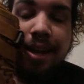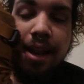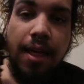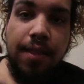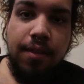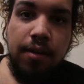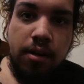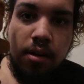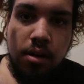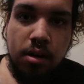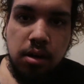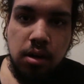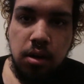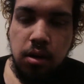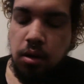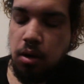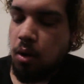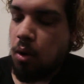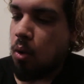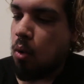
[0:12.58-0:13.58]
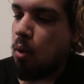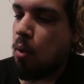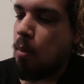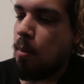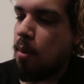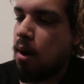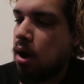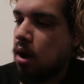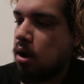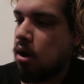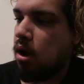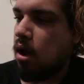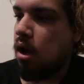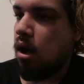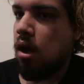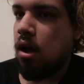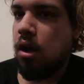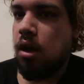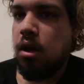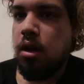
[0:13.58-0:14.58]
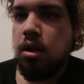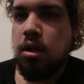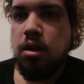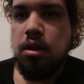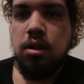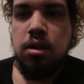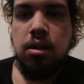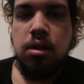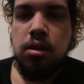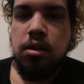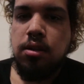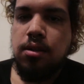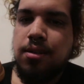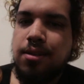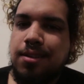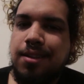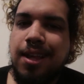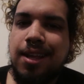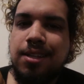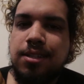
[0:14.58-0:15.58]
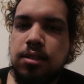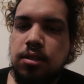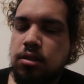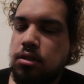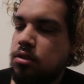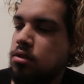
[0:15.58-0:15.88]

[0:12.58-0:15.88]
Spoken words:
leather, oh my god, nice and